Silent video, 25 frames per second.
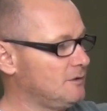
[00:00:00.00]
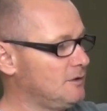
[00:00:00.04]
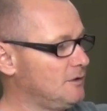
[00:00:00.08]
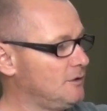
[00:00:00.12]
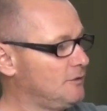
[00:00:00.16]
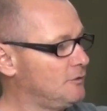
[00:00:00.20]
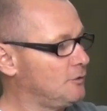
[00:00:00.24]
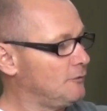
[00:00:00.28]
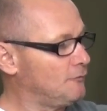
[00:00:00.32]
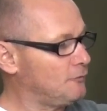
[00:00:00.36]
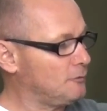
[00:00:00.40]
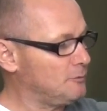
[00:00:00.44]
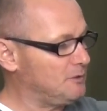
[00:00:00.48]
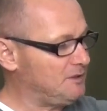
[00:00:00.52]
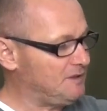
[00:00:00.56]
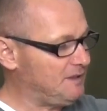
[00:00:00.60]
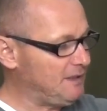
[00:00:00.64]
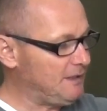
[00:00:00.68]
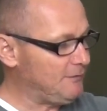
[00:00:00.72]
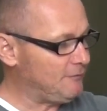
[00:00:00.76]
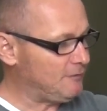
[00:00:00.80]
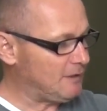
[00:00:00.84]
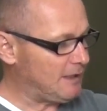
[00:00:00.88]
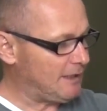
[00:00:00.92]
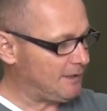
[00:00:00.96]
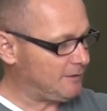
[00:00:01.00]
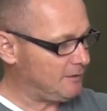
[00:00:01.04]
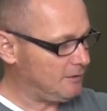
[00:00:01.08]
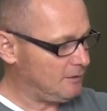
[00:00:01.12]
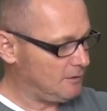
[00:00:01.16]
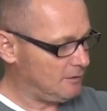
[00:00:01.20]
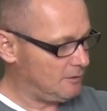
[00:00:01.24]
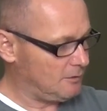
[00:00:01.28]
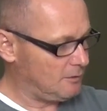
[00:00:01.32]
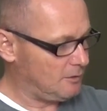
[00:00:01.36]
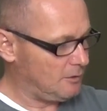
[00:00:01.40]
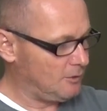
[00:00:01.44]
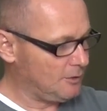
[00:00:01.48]
So from the D flat,
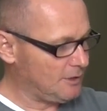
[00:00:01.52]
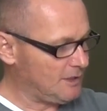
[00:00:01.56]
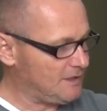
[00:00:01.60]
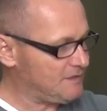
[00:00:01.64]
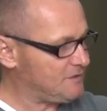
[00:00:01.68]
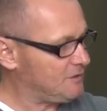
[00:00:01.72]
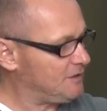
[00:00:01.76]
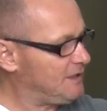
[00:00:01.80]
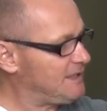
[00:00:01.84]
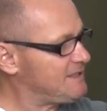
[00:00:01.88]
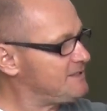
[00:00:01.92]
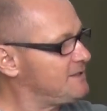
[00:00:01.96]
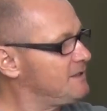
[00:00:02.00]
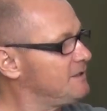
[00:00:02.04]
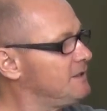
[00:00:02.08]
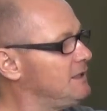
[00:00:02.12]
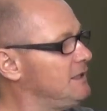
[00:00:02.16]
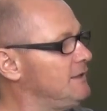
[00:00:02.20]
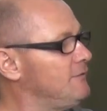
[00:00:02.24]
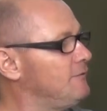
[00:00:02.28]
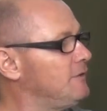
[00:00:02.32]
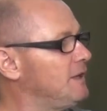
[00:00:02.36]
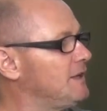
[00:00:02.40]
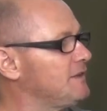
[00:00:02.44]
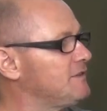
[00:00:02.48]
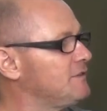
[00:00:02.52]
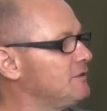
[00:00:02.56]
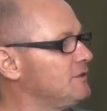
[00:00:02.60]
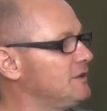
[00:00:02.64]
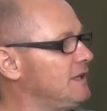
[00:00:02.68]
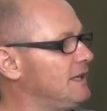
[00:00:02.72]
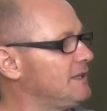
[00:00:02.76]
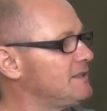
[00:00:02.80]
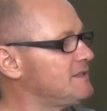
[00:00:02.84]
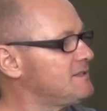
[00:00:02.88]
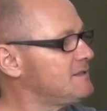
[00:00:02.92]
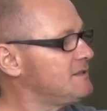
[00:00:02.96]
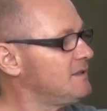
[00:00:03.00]
okay, so that's the D flat, so
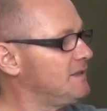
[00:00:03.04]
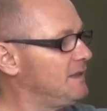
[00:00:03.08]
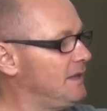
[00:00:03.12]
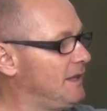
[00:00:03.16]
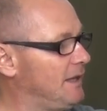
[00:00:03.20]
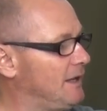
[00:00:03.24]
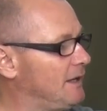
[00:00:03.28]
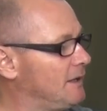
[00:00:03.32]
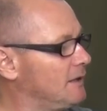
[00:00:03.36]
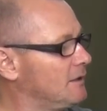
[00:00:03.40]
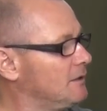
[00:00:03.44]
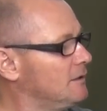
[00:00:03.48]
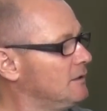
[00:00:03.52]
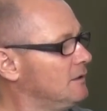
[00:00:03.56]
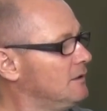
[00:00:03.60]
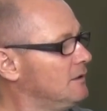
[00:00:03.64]
that's there.